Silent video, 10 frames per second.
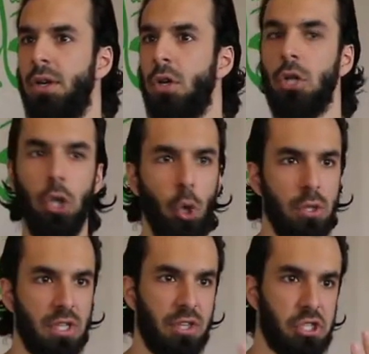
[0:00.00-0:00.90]

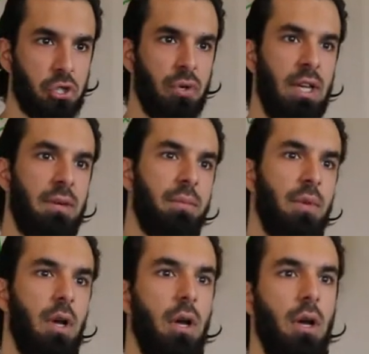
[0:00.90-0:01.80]
Glued to the screen.
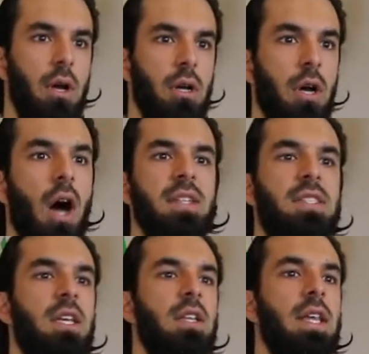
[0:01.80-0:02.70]

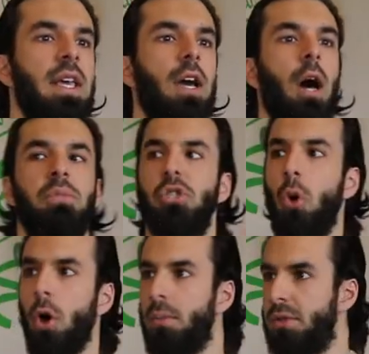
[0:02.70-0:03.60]
Constantly
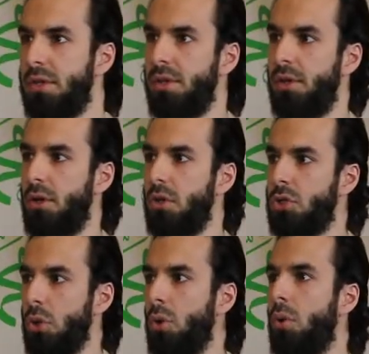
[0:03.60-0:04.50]
absorbed
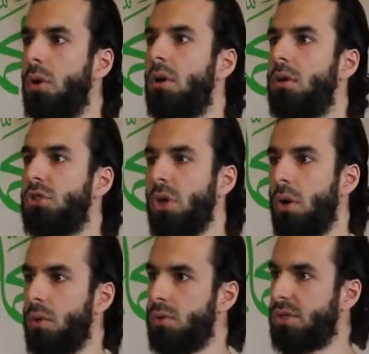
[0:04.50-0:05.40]
to
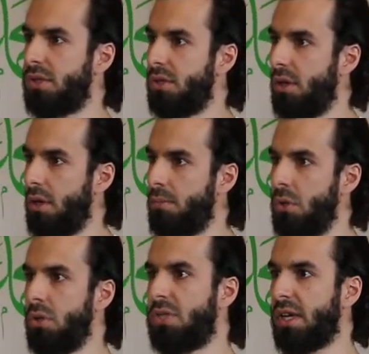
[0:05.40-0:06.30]
shows,
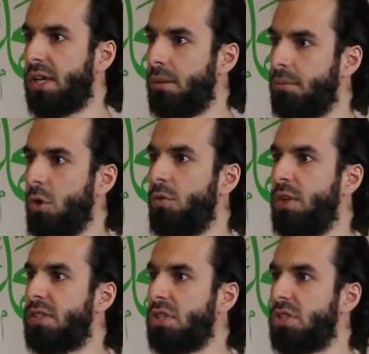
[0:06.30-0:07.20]
music, and
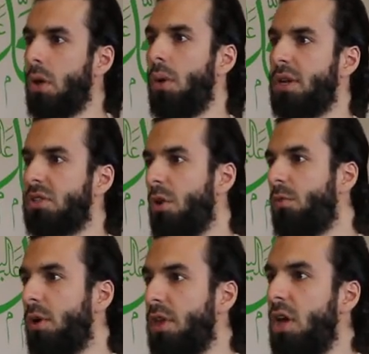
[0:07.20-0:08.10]
movies, and so on and so
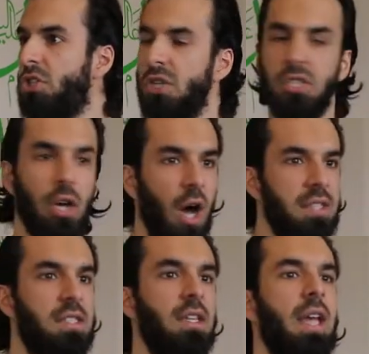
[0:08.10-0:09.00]
forth, just
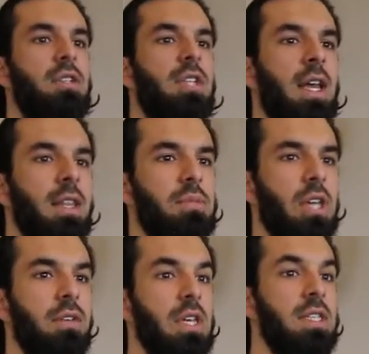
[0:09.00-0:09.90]
constantly entertaining
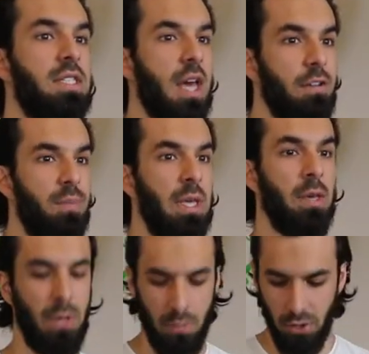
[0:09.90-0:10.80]
themselves instead of being
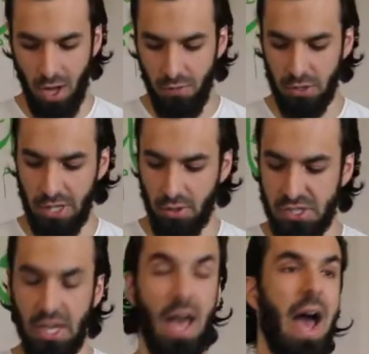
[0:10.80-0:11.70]
people of
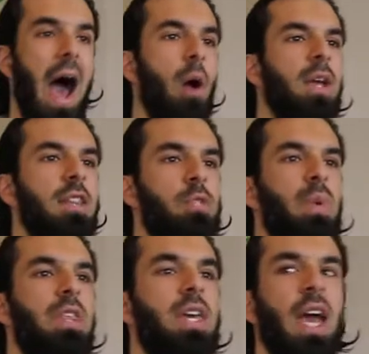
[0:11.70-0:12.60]
literacy. How can this be
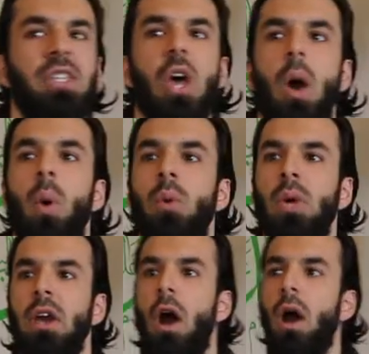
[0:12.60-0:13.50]
the case when
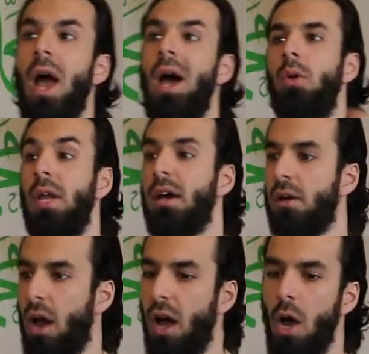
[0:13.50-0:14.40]
we are Ahlul
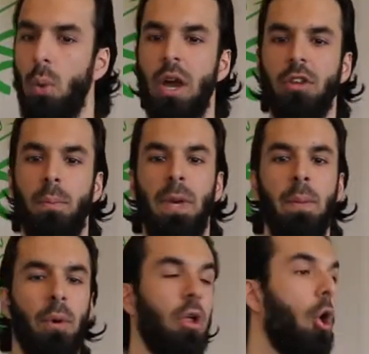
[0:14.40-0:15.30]
Iqra? We are the
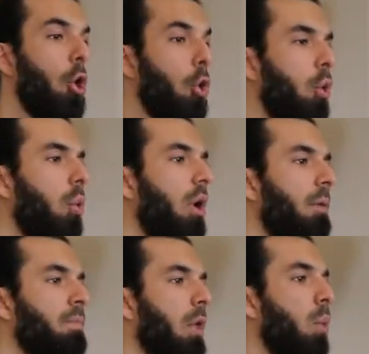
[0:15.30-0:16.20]
people who
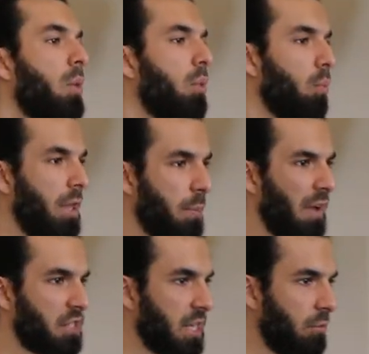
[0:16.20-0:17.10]
when, when the
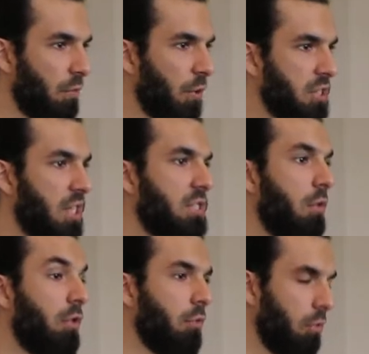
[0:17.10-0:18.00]
Prophet refers his,
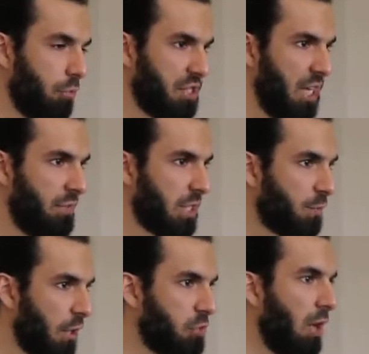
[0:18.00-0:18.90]
re received his
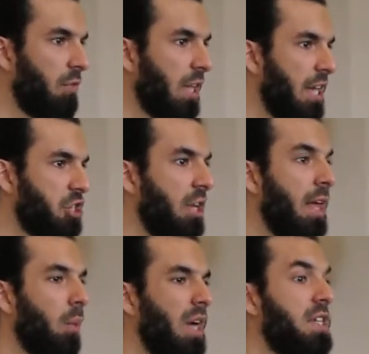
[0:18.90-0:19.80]
first revelation,
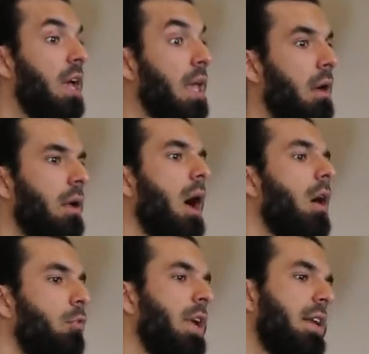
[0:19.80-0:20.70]
it was
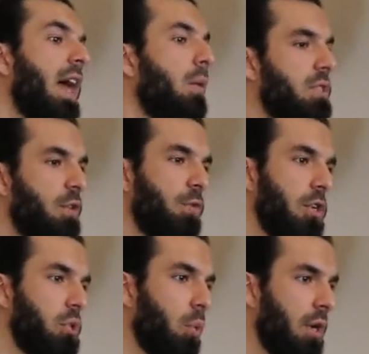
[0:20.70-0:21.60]
iqra, read. That was the
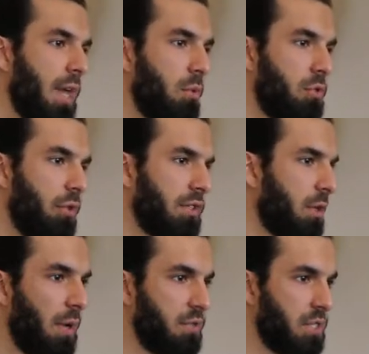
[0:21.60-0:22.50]
first word that was real to the
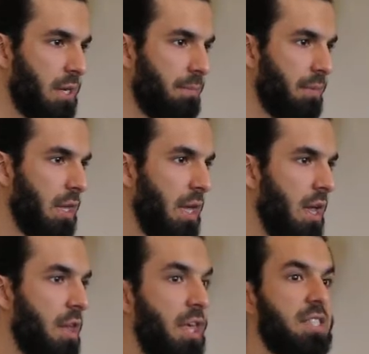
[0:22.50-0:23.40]
Prophet
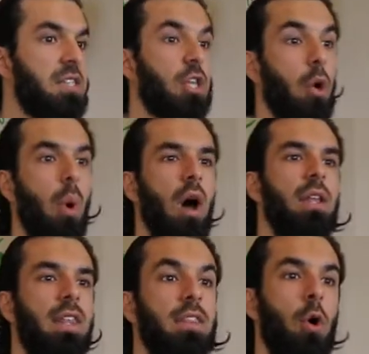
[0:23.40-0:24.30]
This is the
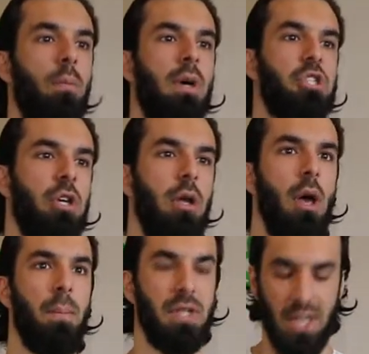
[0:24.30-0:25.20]
quality that the ummah
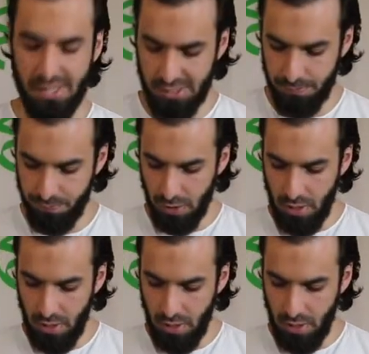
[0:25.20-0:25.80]
should possess.